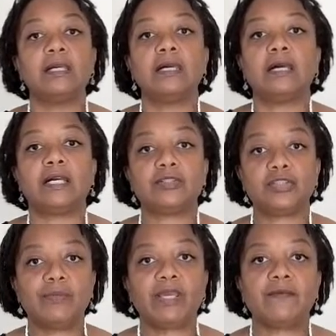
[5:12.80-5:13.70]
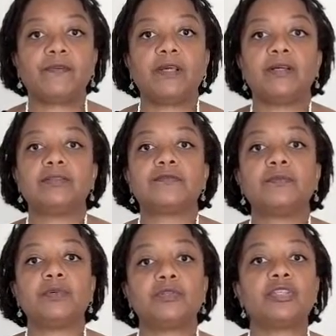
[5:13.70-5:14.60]
as you may have learned from
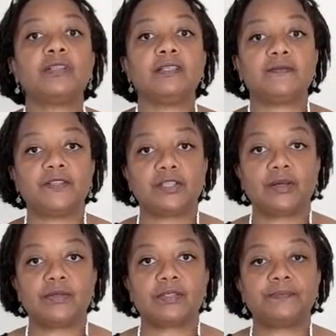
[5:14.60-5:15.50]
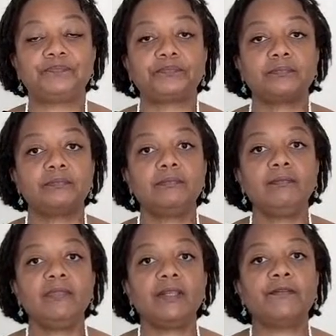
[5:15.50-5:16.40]
watching these videos,
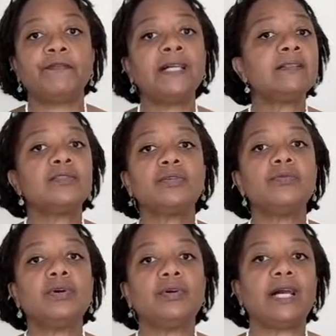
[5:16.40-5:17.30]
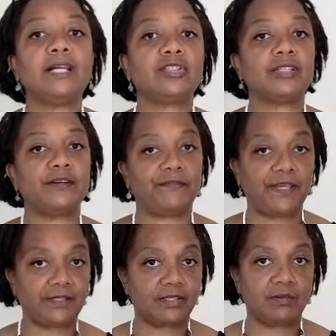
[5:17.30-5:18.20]
fats do not actually
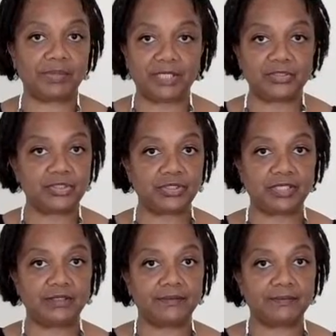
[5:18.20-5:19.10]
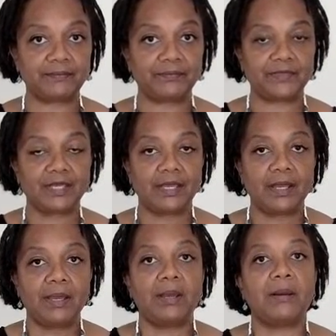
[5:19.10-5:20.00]
affect our blood sugar.
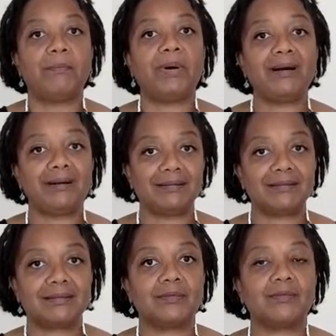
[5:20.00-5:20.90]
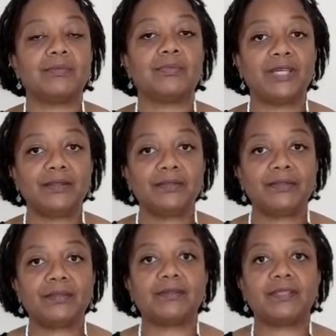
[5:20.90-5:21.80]
But with
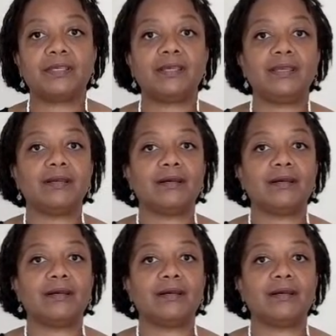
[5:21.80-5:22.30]
the